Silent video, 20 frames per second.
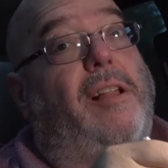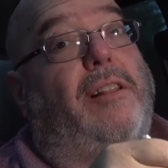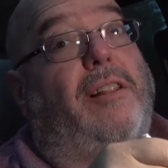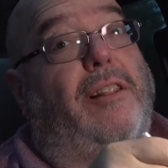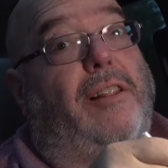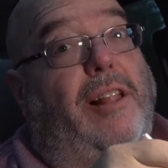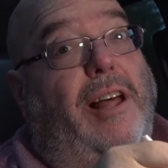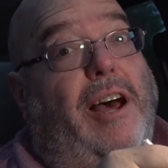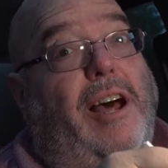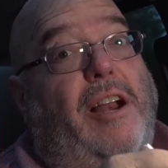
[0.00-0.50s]
A
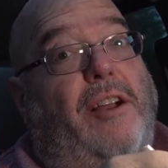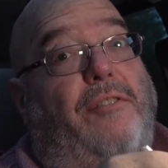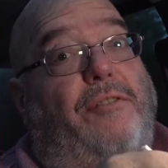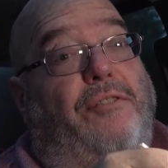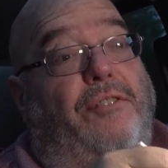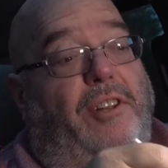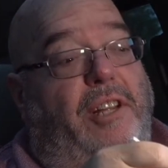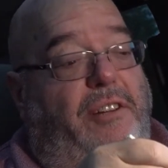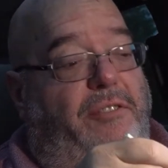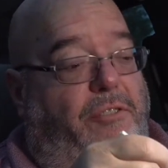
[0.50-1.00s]
lot of
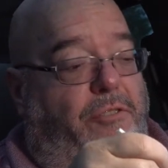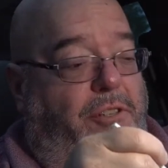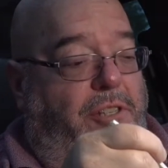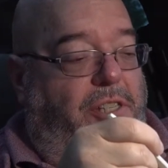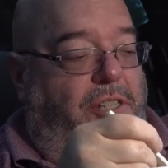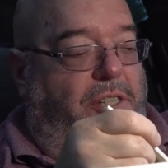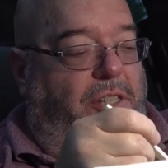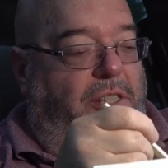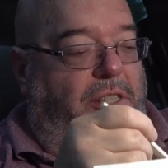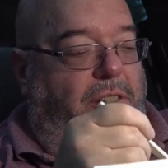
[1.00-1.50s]
flavor in
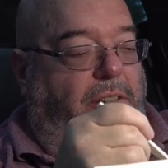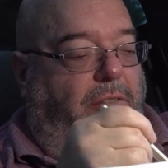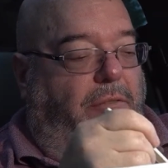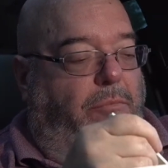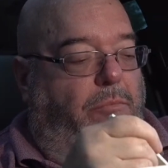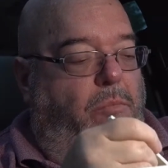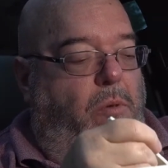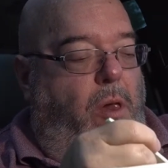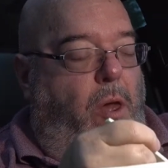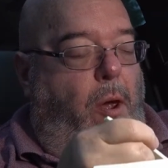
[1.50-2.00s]
this thing.
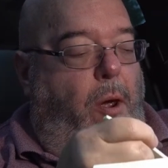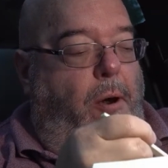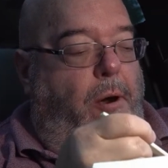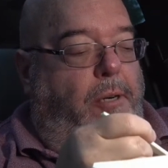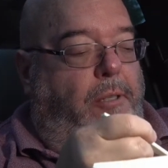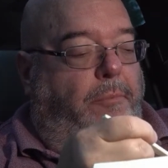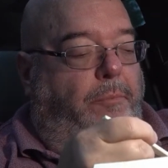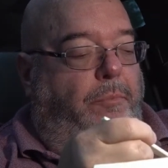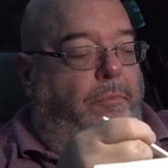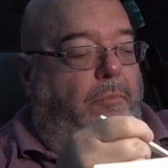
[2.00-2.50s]

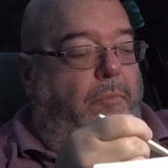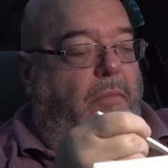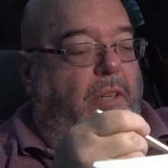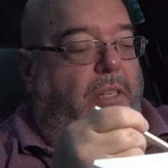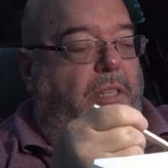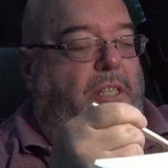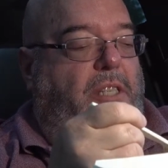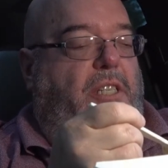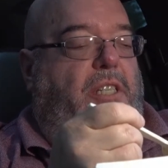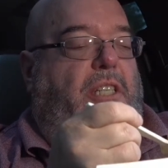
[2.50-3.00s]

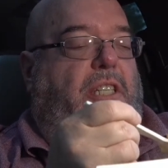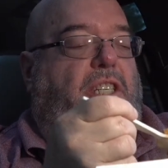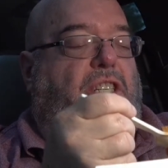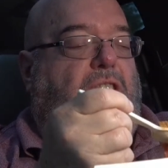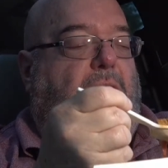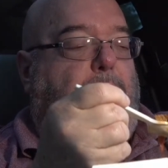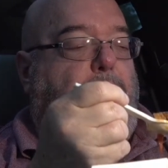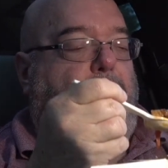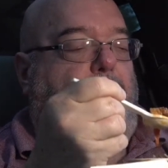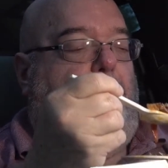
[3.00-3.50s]
This is
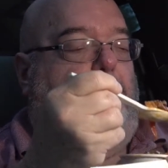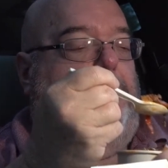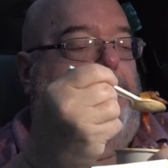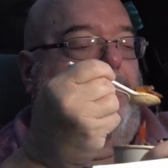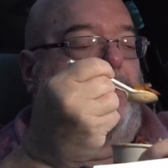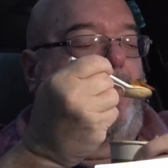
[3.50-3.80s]
exceptional.